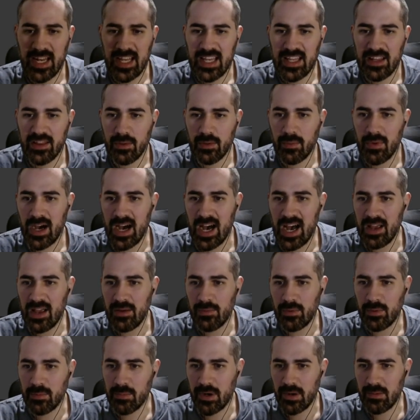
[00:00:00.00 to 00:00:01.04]
in the y
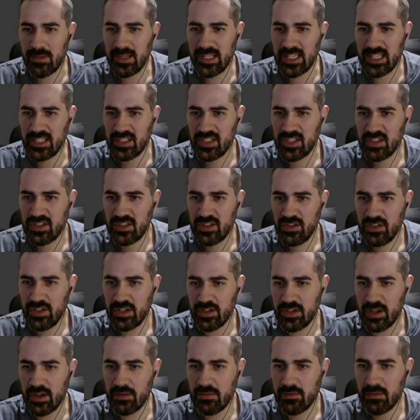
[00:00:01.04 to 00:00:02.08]
will probably,
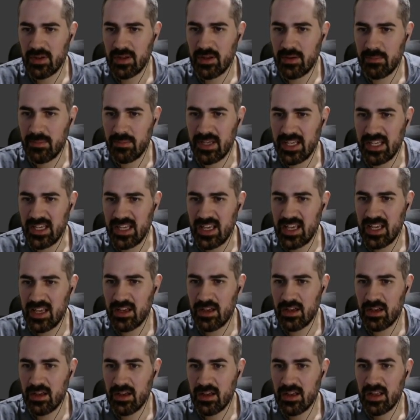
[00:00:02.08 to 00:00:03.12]
it'll be
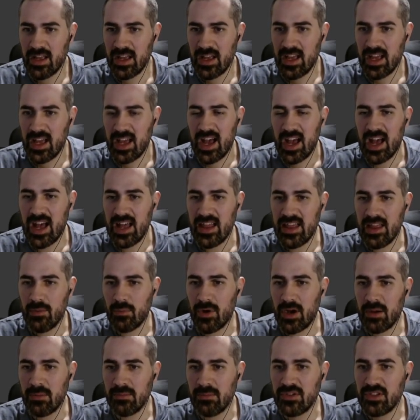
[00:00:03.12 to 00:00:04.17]
here. And then
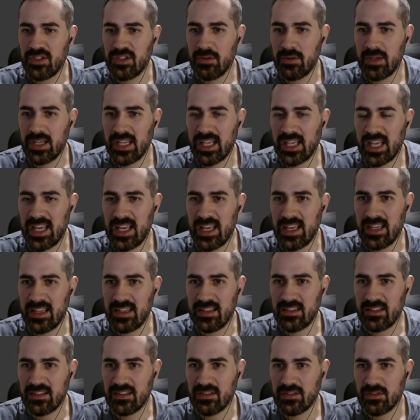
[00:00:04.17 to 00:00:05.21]
what I'm doing
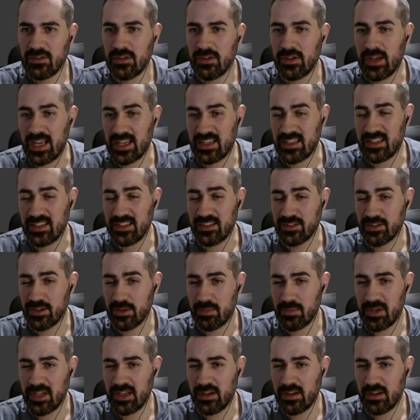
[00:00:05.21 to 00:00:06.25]
is, oh, actually it's up
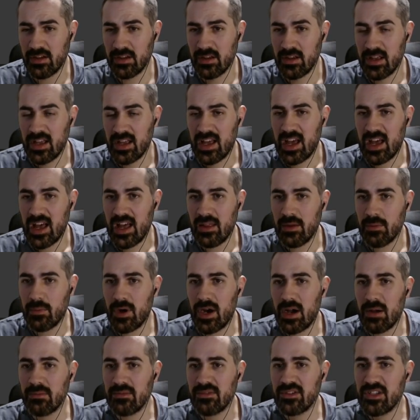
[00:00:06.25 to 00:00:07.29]
here. And then what
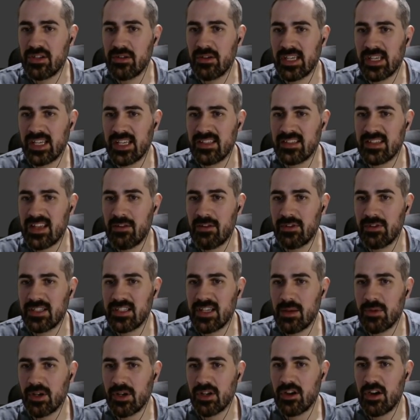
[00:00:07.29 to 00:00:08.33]
I'm doing is every
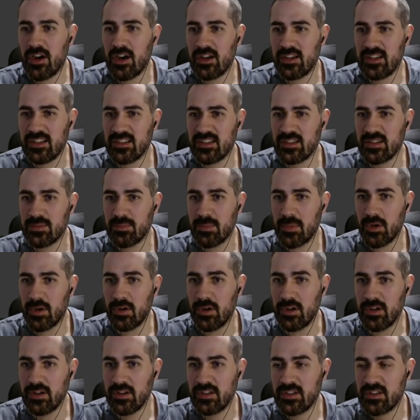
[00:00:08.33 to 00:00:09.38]
time a card is
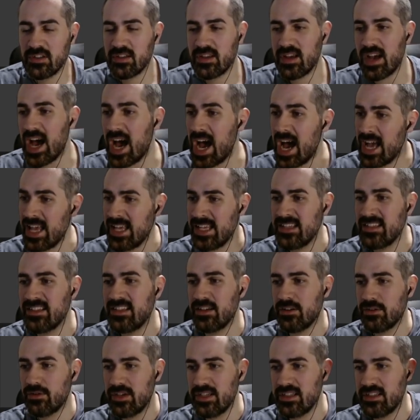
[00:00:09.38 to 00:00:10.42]
spawned, I is
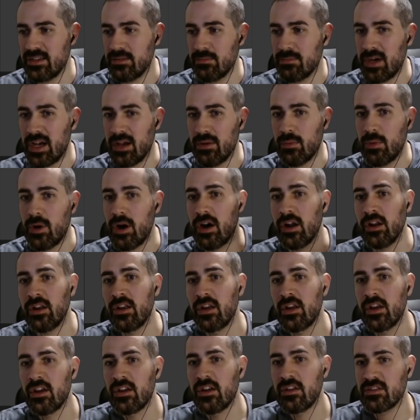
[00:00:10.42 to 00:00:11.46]
increasing by 1.
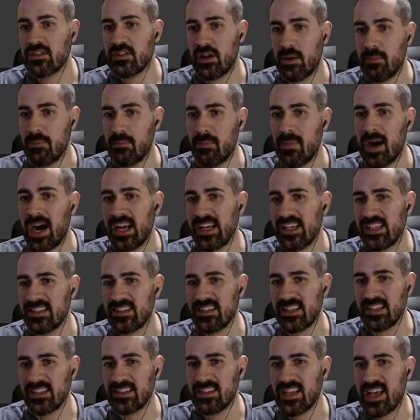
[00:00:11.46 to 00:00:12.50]
So I'm
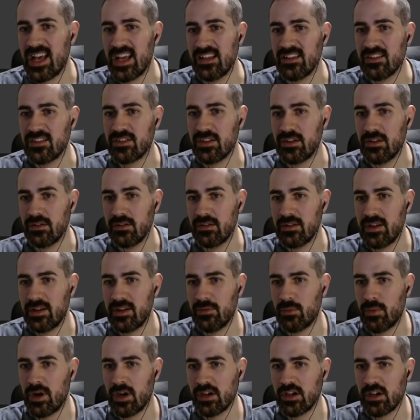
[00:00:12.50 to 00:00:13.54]
minusing 10. So
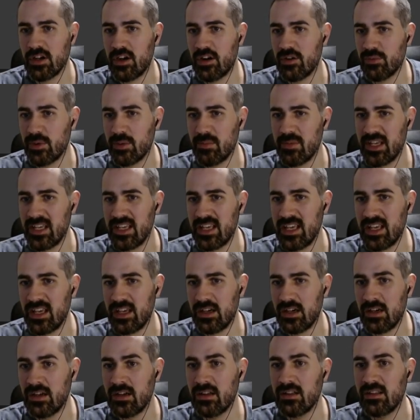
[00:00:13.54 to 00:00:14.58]
one card will be
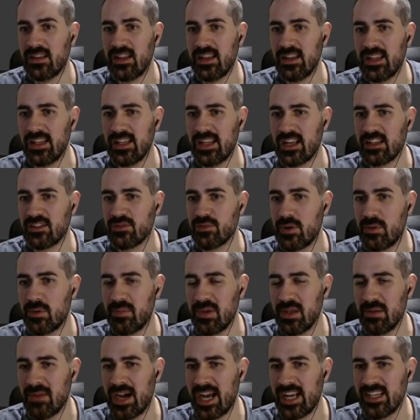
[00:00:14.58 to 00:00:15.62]
here, then the next one will be
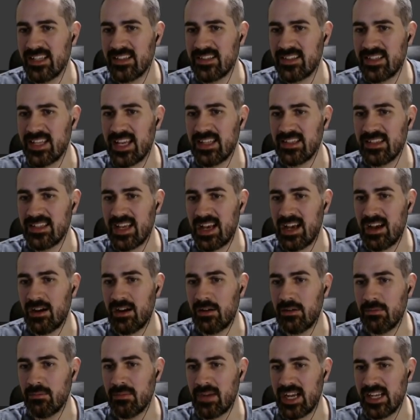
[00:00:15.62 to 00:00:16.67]
minus 10
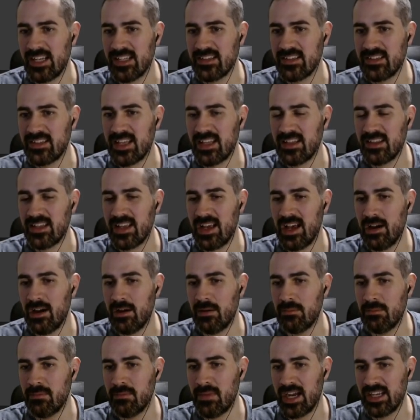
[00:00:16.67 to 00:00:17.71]
down, minus 10 down,
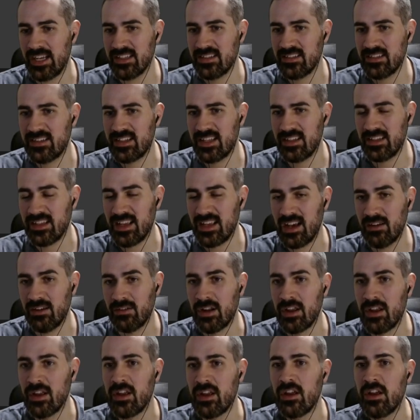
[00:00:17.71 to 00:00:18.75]
minus 10 down.
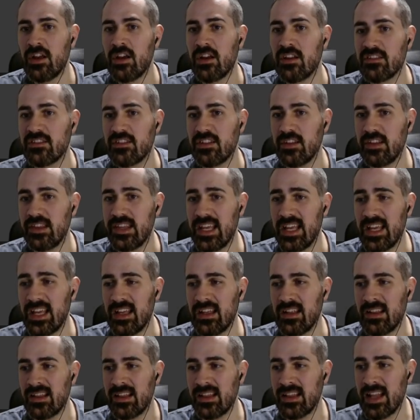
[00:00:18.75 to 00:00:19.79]
So they're
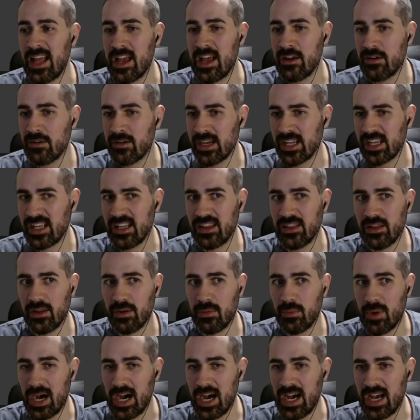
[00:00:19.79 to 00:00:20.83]
layering in the
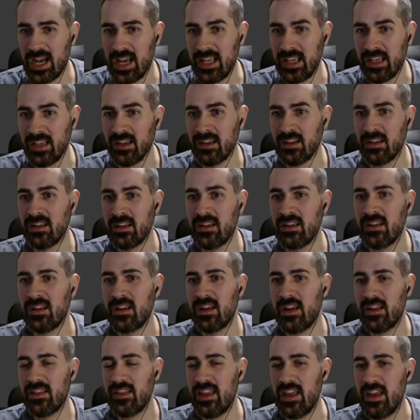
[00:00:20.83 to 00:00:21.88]
Y,
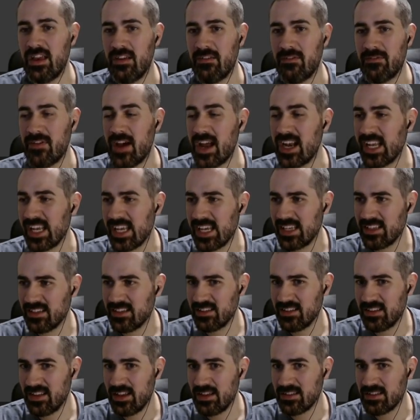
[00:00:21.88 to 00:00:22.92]
they're fanning
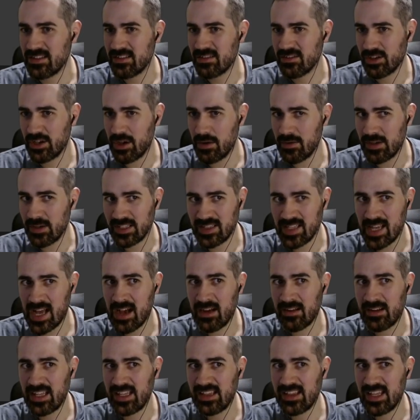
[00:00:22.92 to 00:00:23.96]
this going
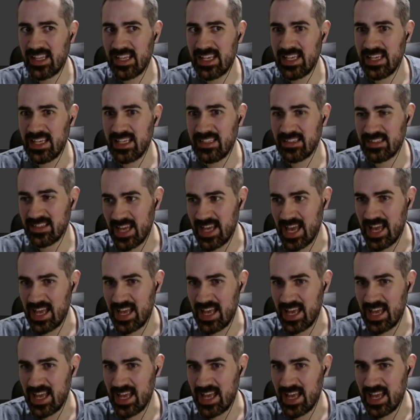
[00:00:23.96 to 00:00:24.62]
down in the Z,